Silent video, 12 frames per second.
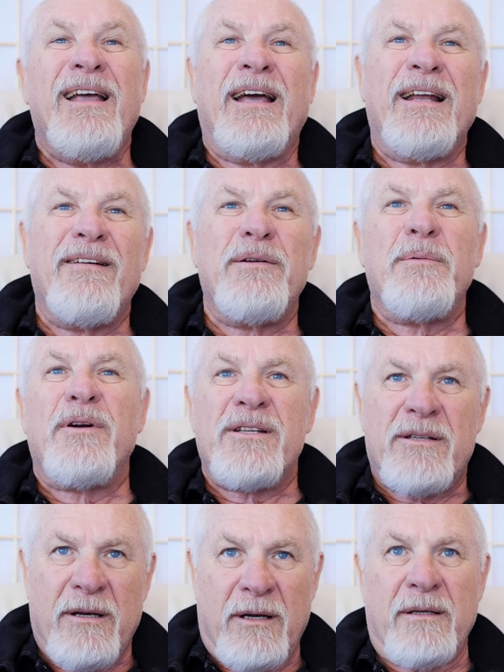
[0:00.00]
And everybody's
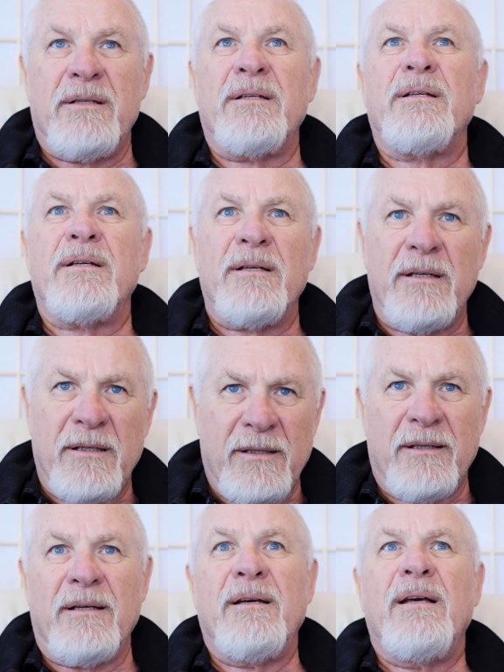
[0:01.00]
going, yeah,
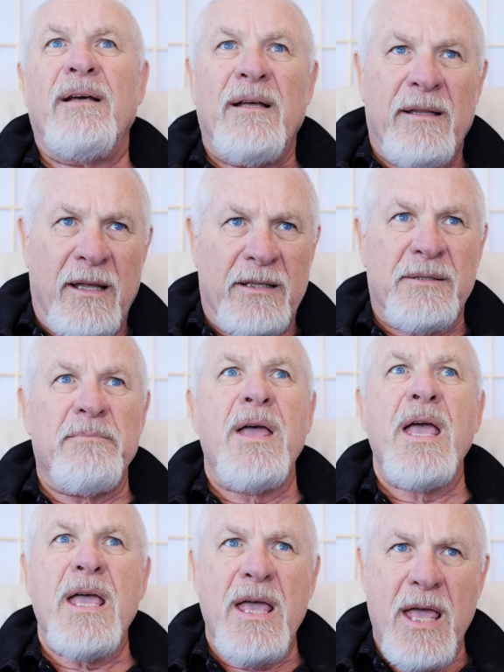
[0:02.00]
that's
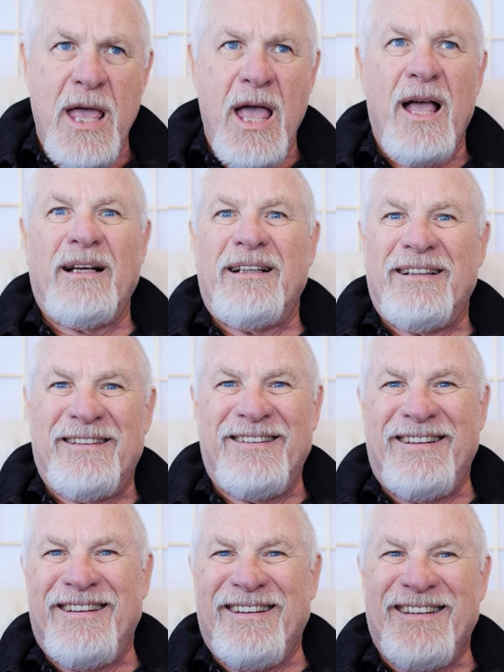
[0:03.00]
me.
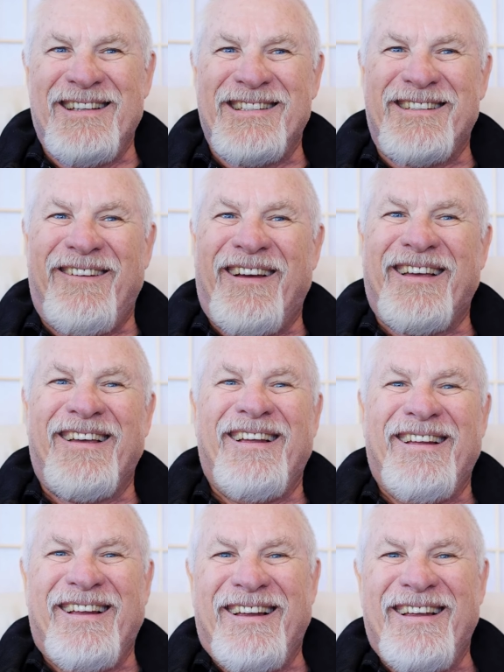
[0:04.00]
It's like,
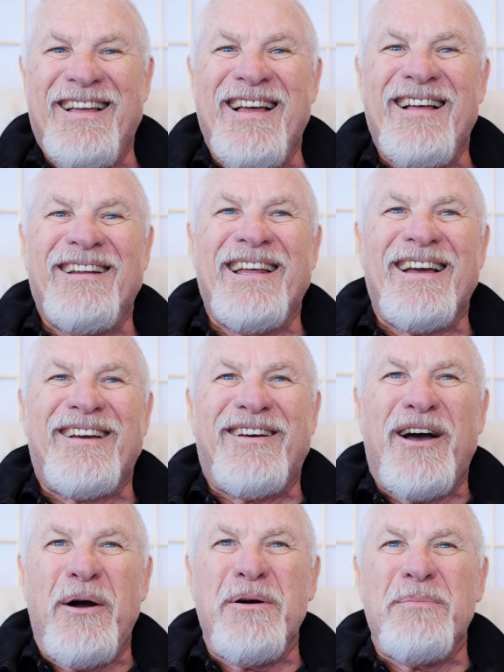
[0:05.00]
let
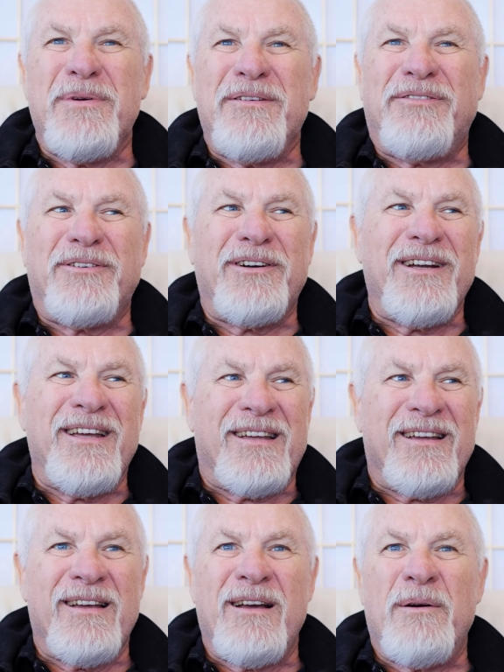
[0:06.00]
go and be
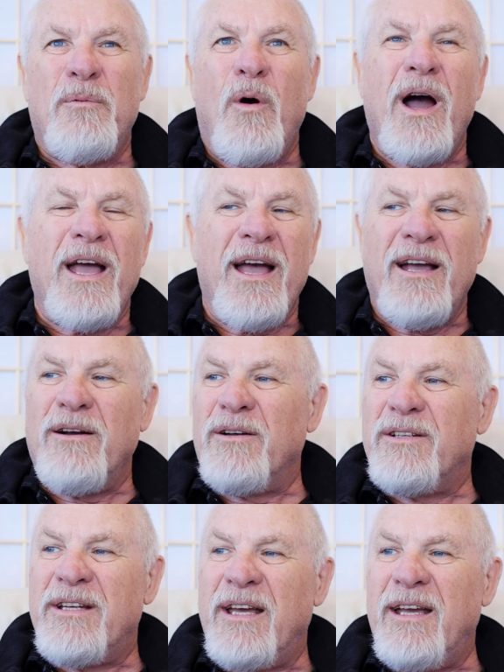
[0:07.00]
free. Why hang
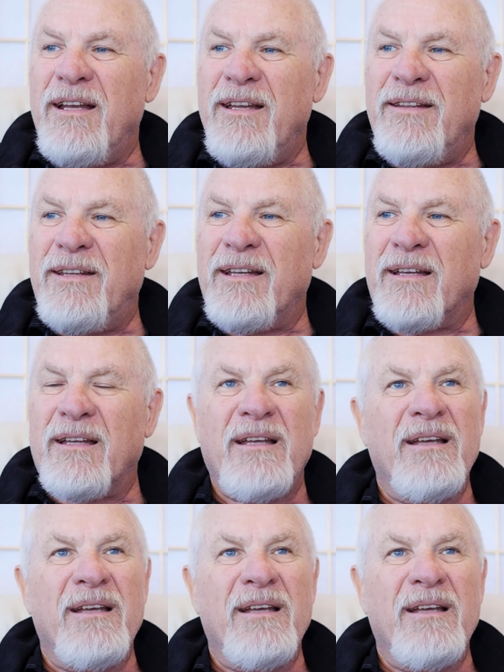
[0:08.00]
on to anything?